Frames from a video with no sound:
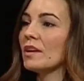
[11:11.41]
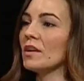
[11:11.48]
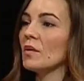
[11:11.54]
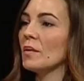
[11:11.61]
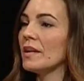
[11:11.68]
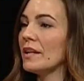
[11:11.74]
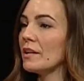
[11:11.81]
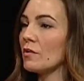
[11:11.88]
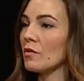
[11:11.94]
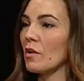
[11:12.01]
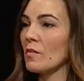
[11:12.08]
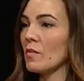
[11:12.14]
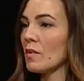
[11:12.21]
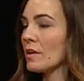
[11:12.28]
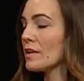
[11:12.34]
We need a
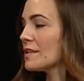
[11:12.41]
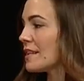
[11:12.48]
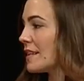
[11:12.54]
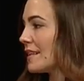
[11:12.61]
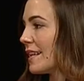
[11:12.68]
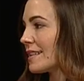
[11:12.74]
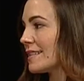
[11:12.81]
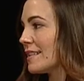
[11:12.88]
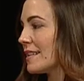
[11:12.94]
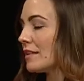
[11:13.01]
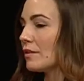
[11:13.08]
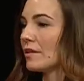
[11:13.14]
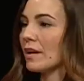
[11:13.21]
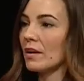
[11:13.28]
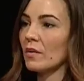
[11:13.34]
Chromebook to connect to the
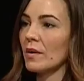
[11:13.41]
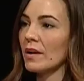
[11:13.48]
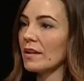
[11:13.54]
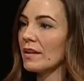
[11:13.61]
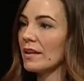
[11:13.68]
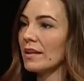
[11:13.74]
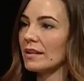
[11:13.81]
internet quickly